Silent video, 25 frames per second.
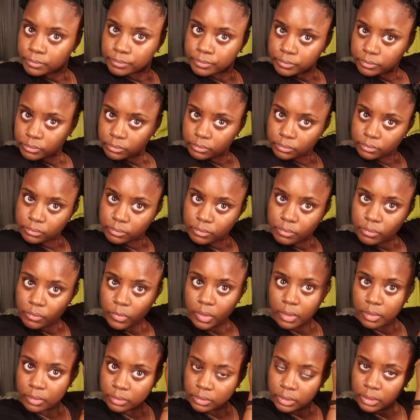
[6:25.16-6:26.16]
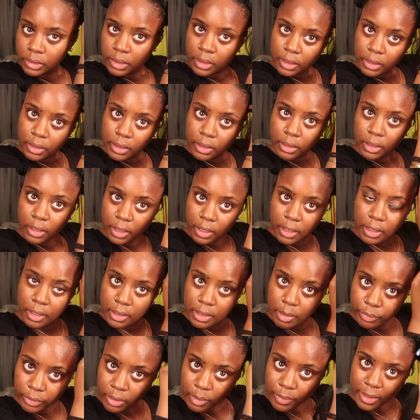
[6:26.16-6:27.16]
I twisted back downward. Now that's
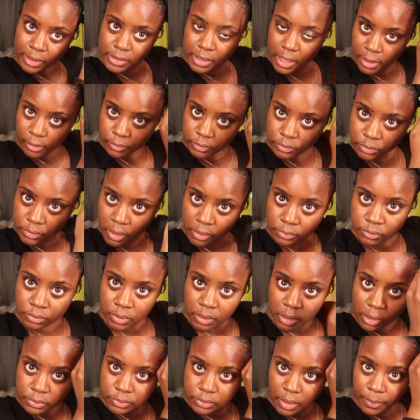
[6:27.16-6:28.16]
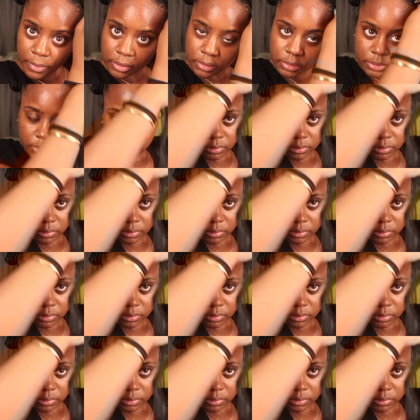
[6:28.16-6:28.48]
probably why the knots kept on